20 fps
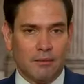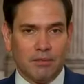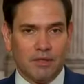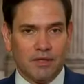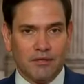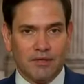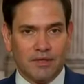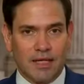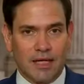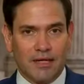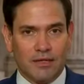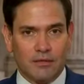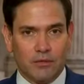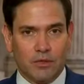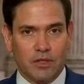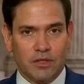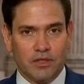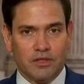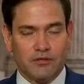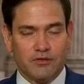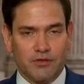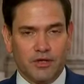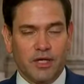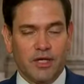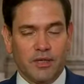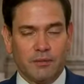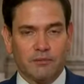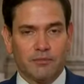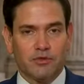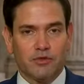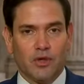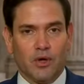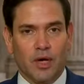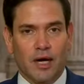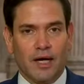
I, I believe yeah. that what it is for him. So